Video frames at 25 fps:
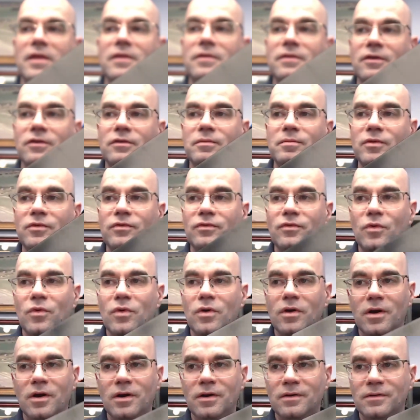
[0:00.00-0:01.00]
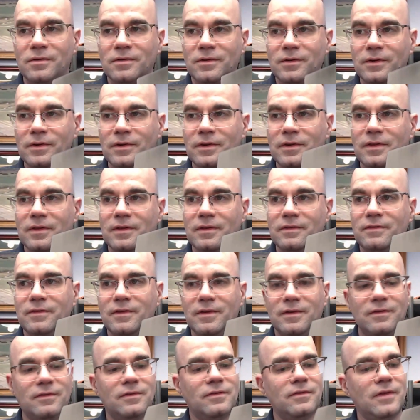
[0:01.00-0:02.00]
this before to this
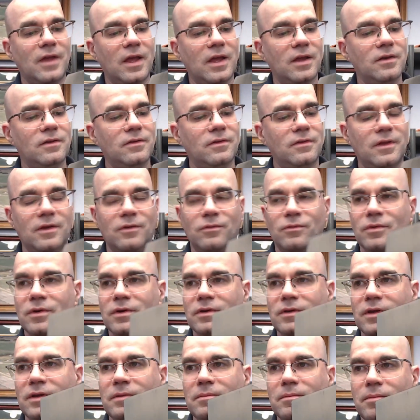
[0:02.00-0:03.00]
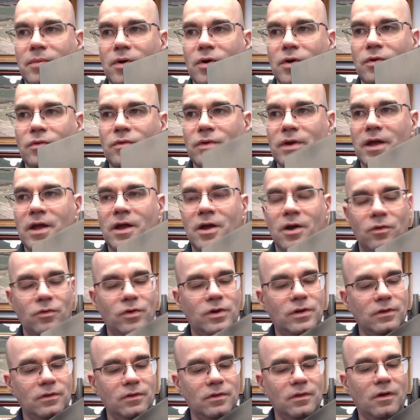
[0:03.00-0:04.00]
extent. They really bowed
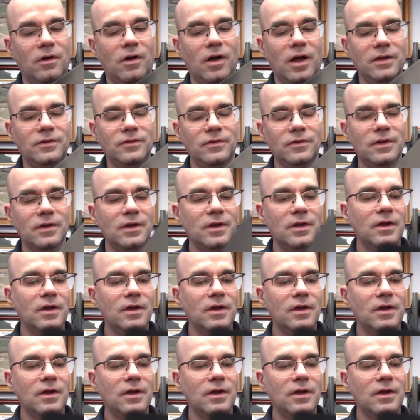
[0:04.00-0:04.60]
out a lot.